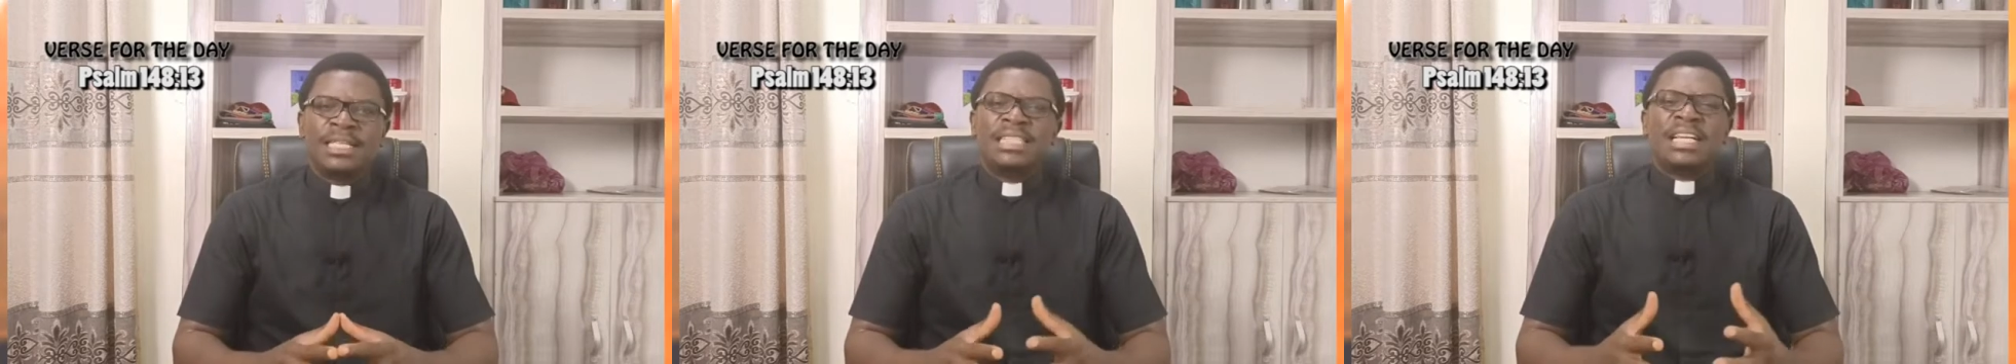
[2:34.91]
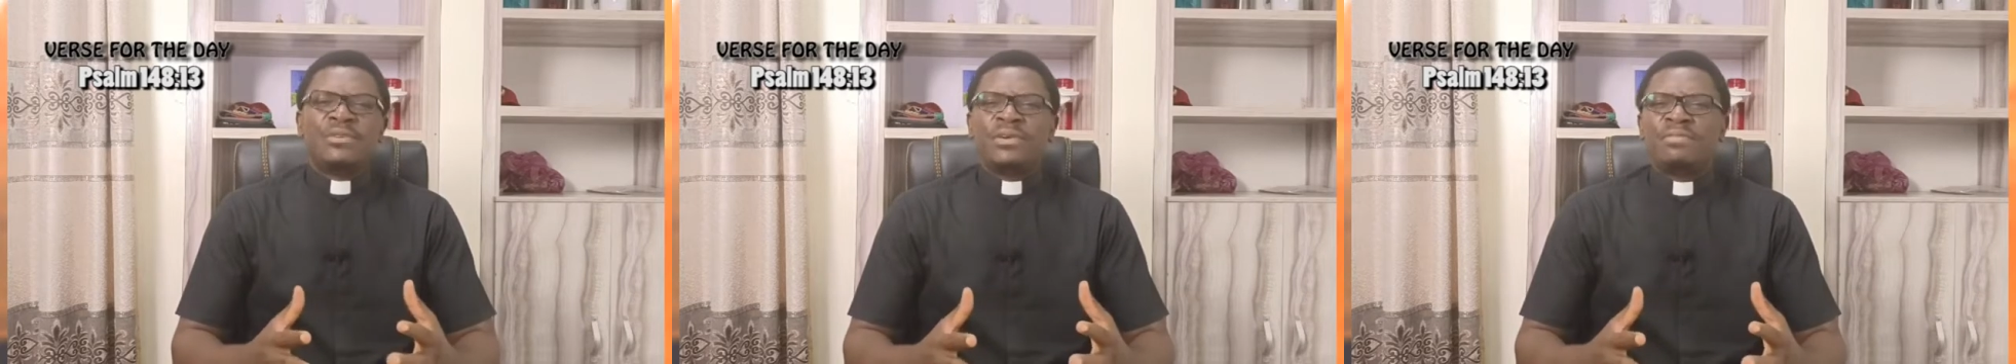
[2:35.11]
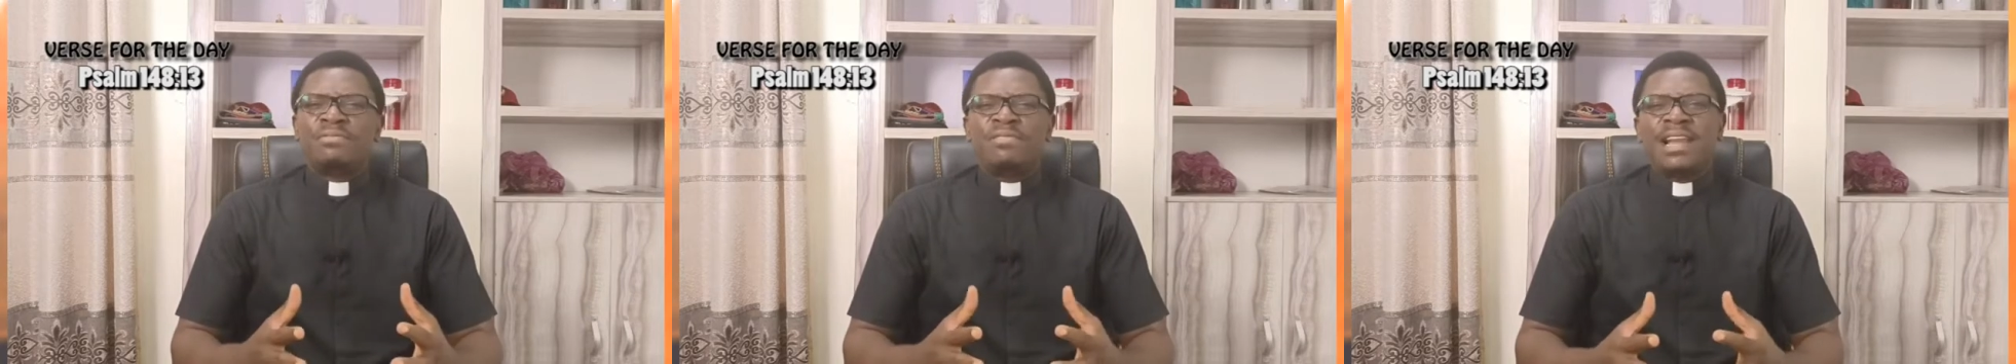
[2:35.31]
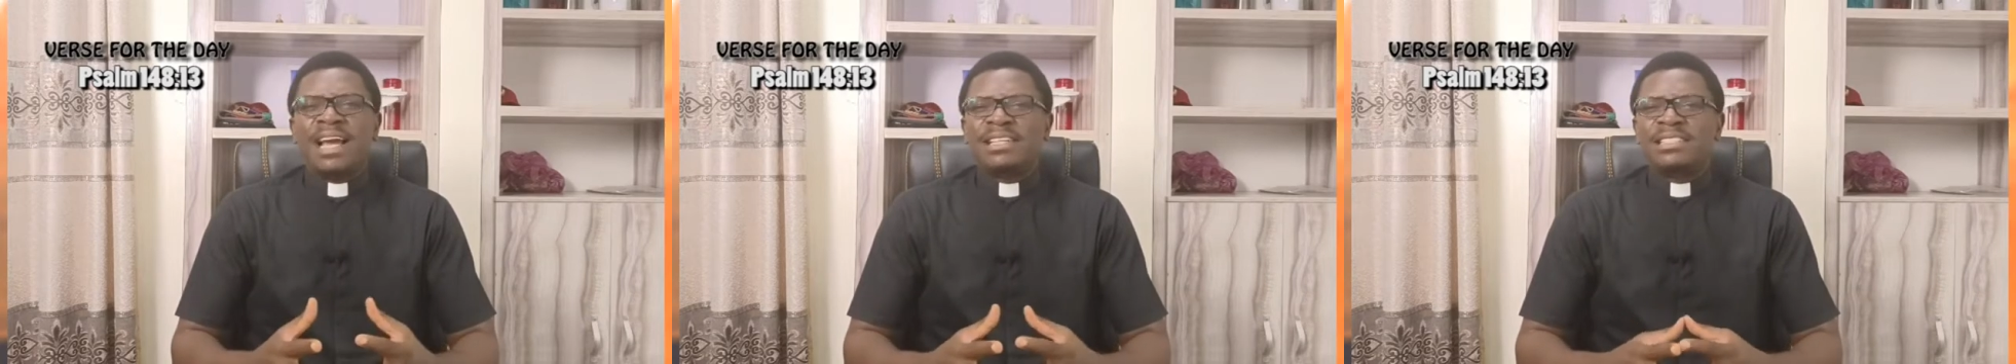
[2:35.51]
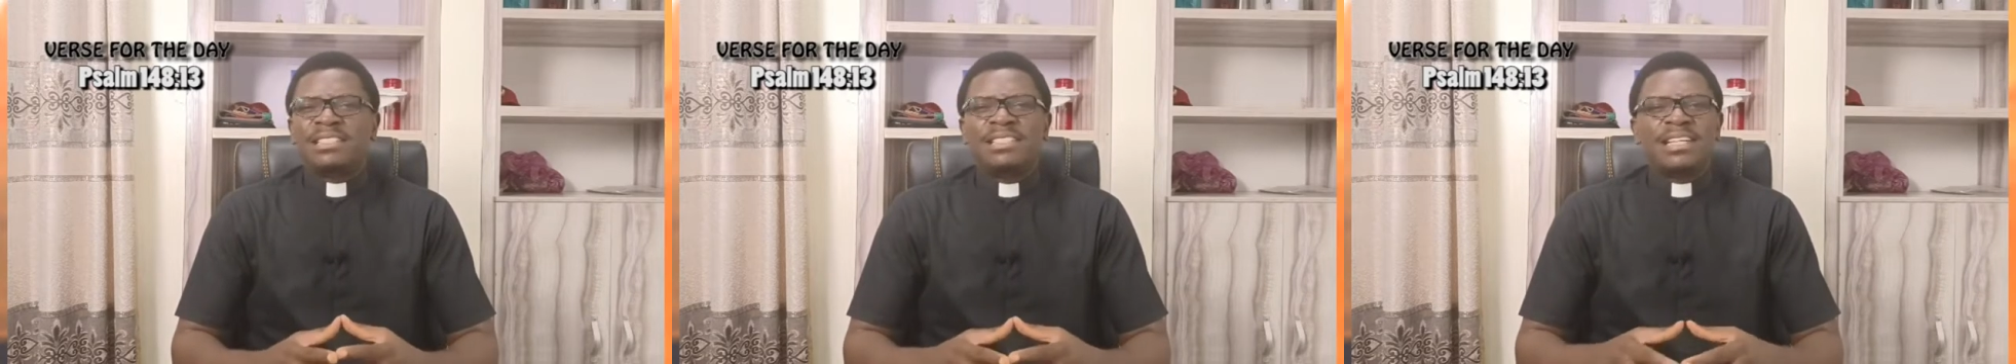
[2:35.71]
They
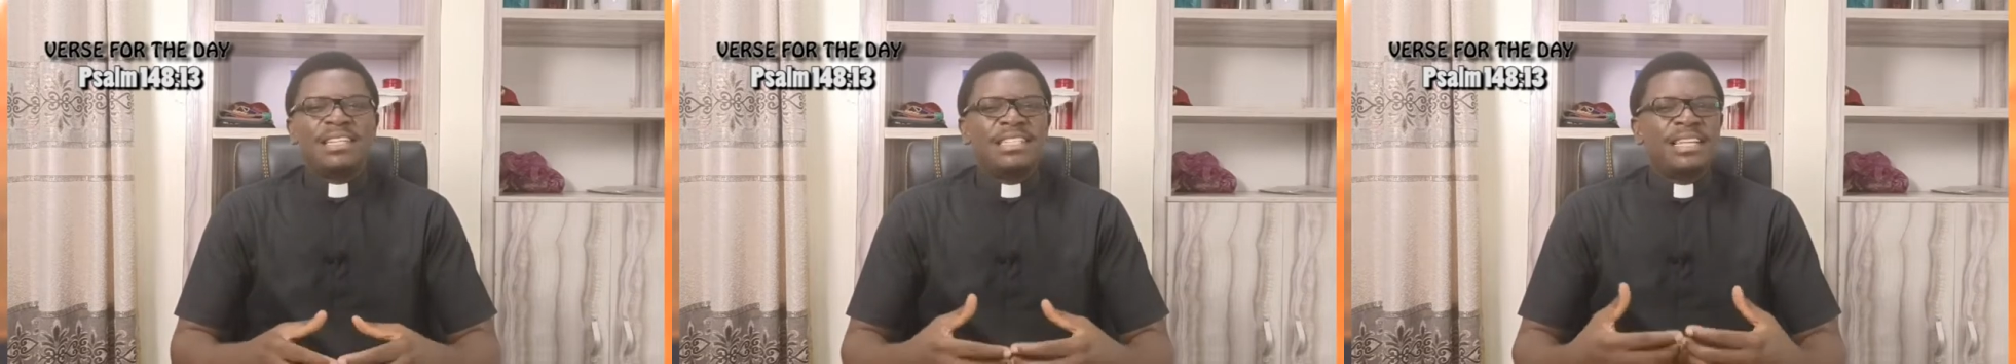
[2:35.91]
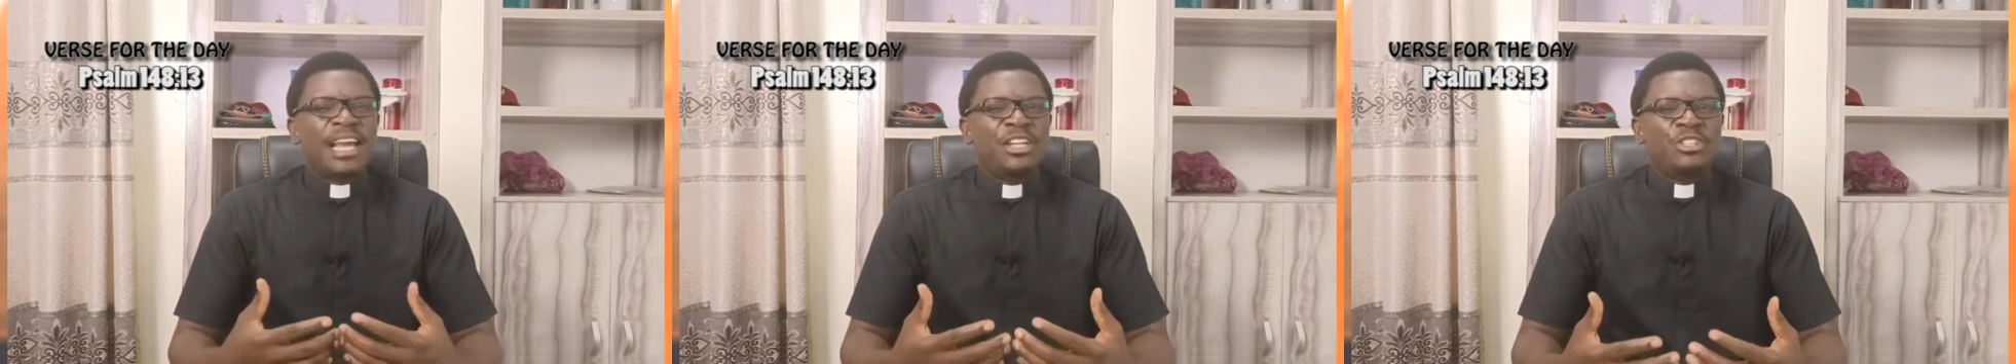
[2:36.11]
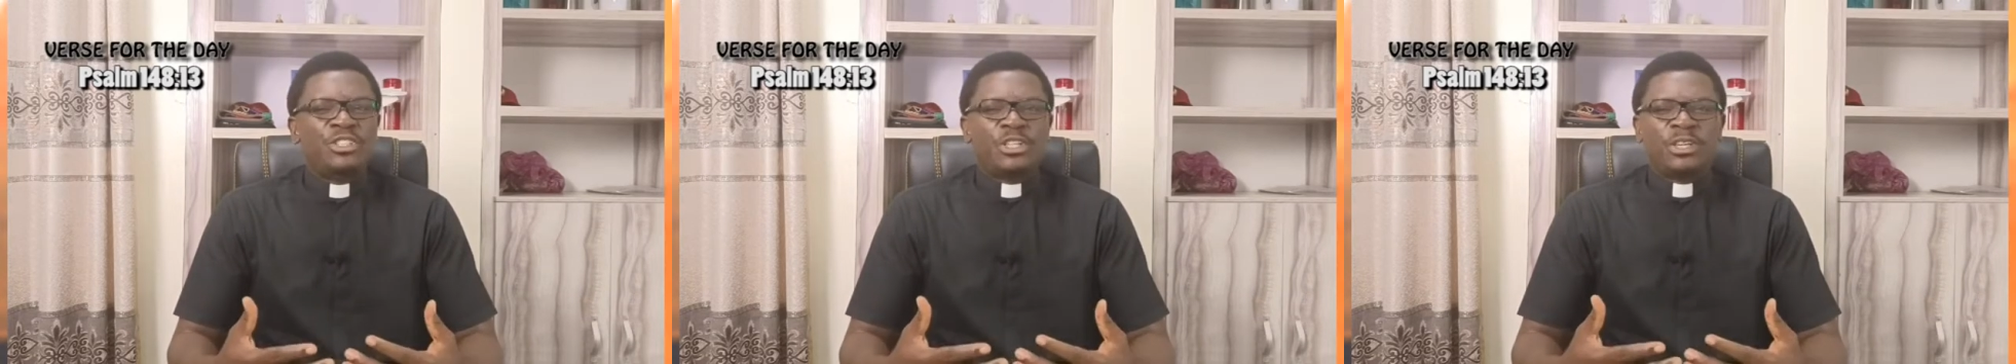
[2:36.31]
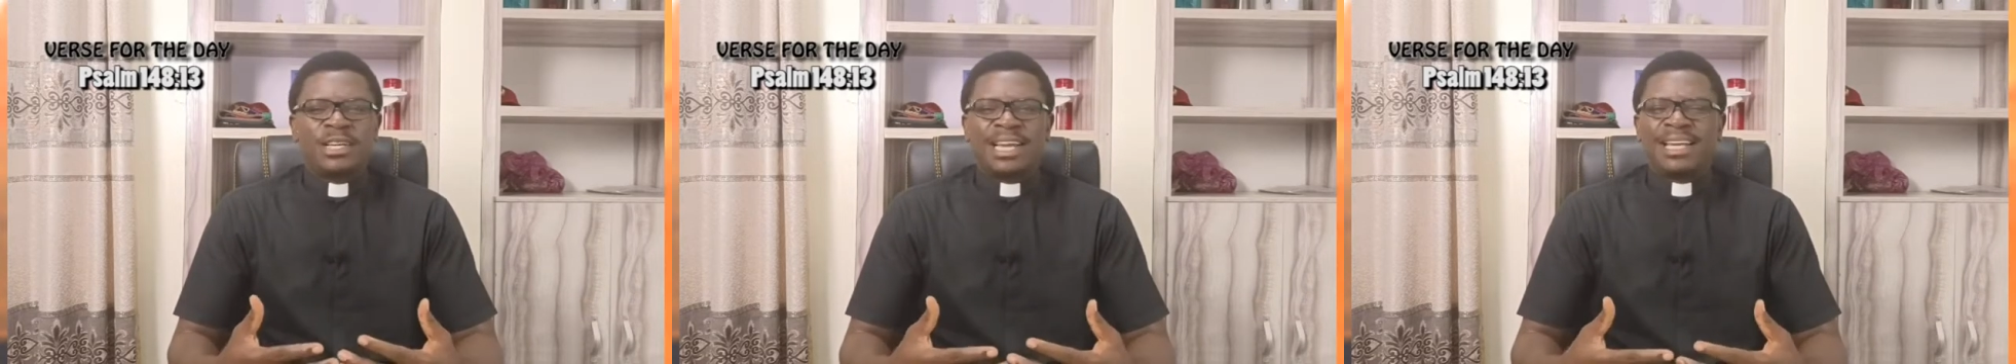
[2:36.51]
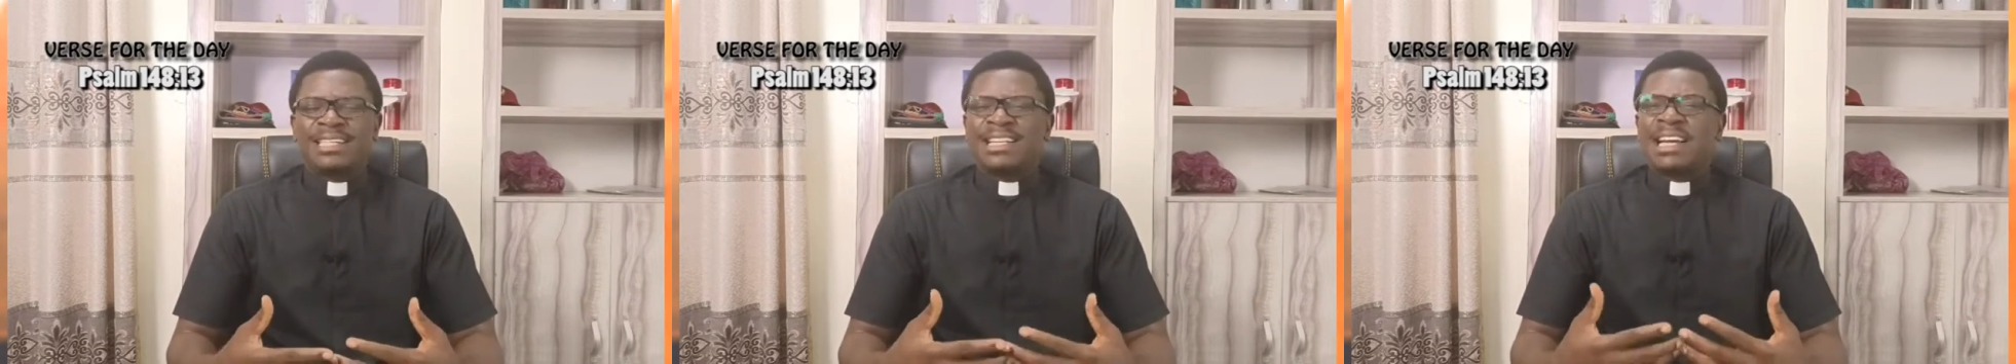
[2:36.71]
reflect the nature
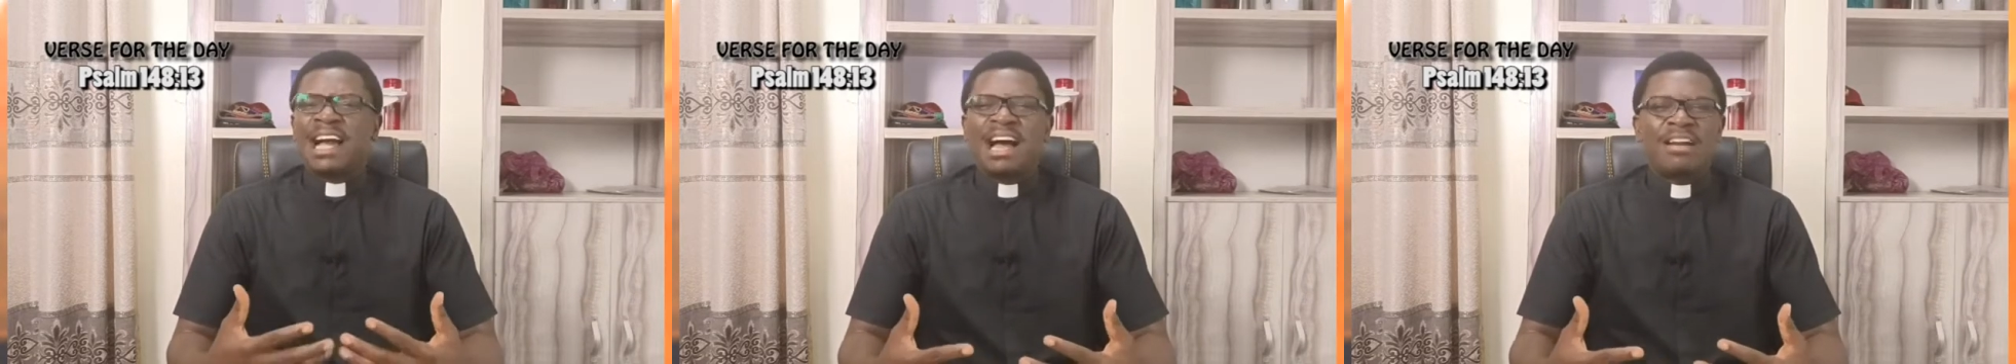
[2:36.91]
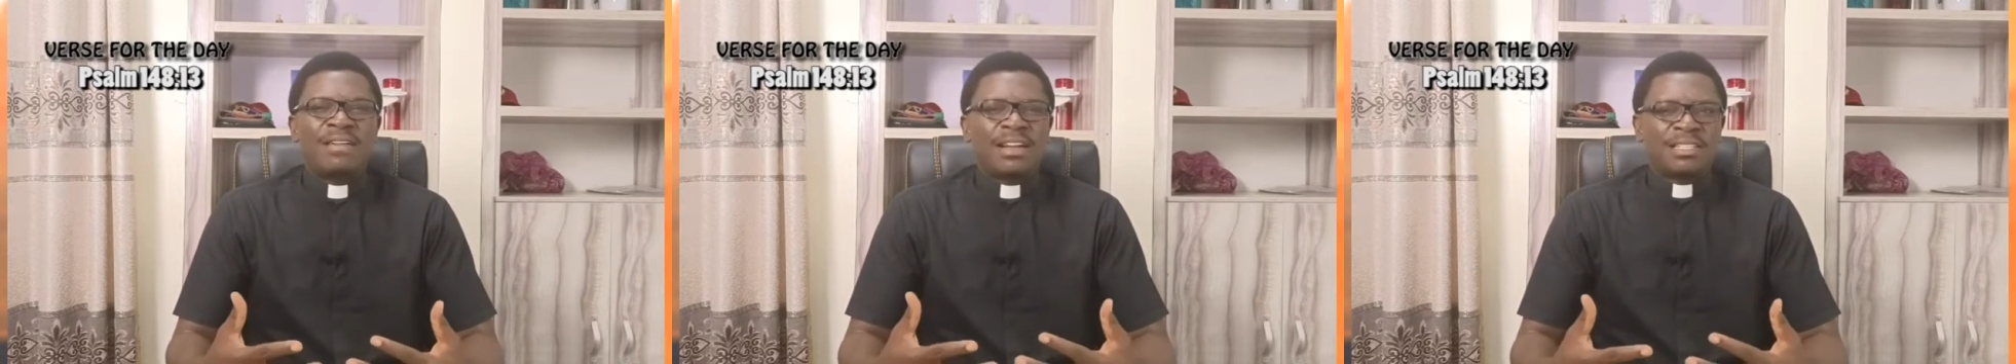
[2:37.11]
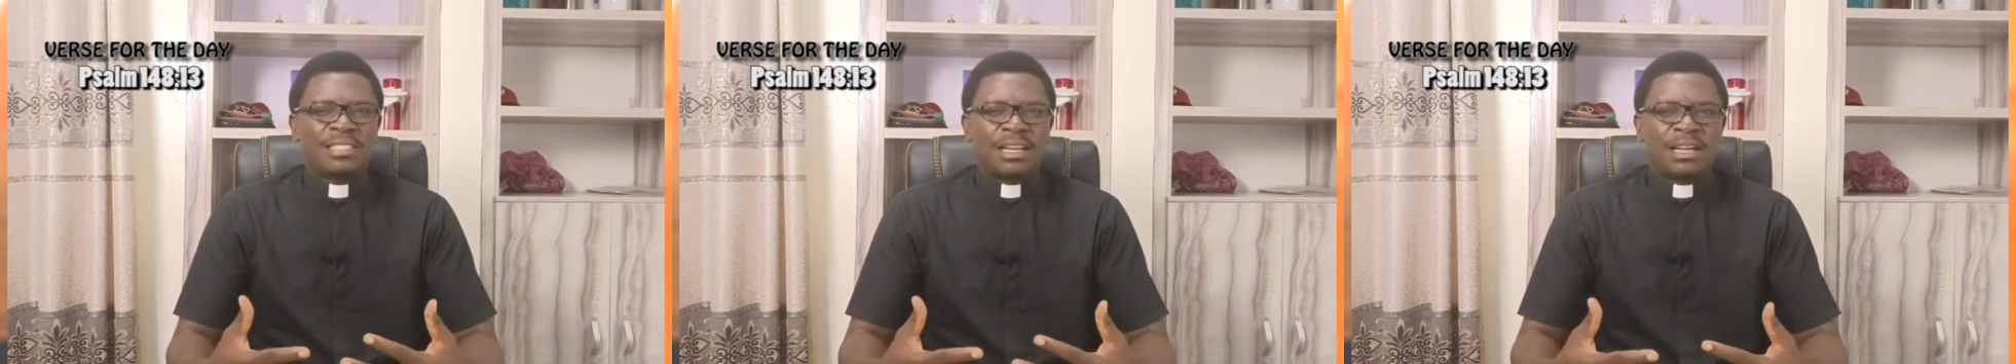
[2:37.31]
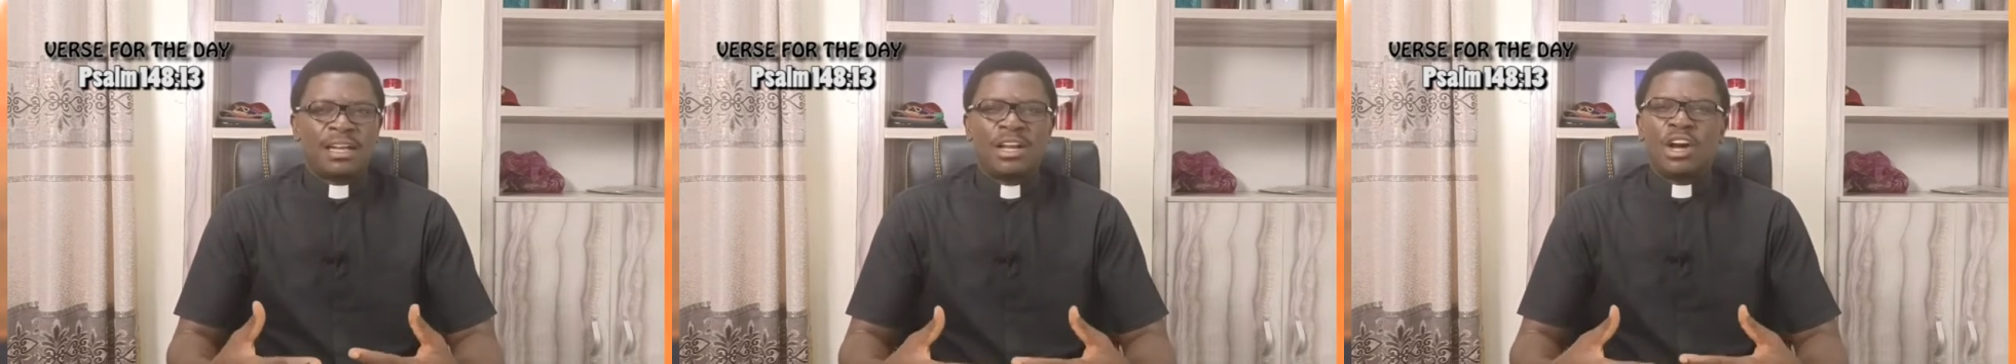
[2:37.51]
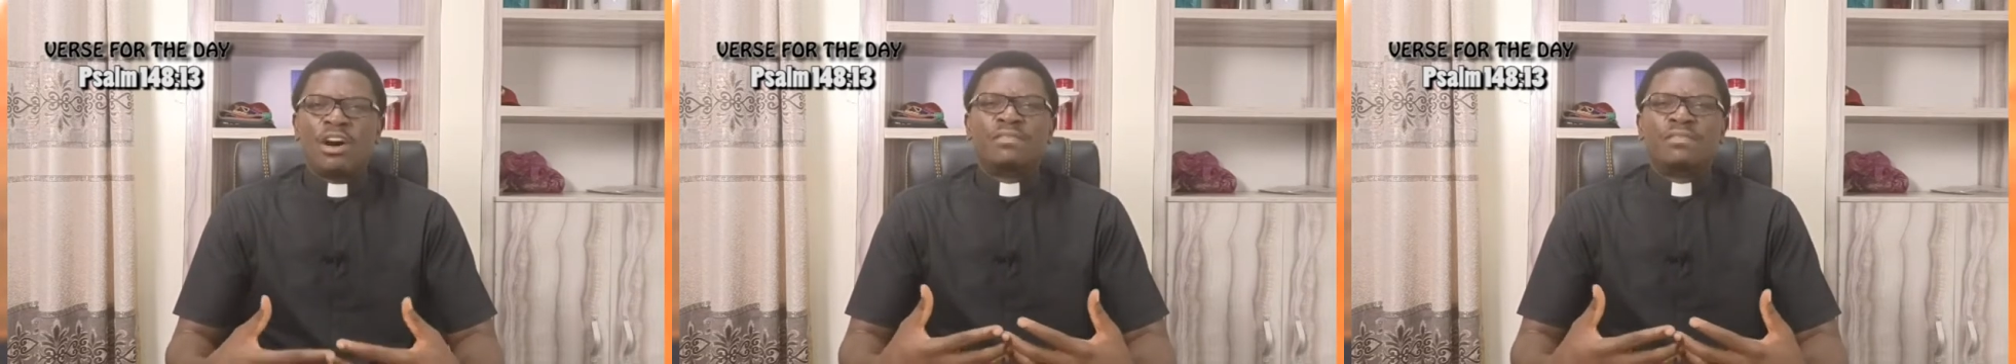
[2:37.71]
and character